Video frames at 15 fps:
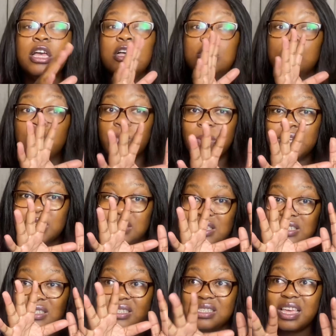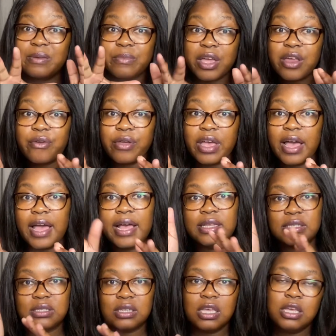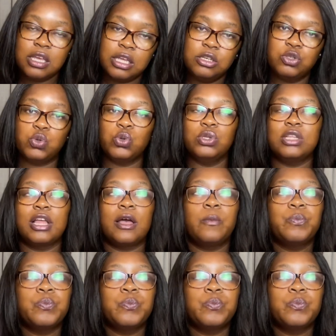So, but it's the same area as in Tundla.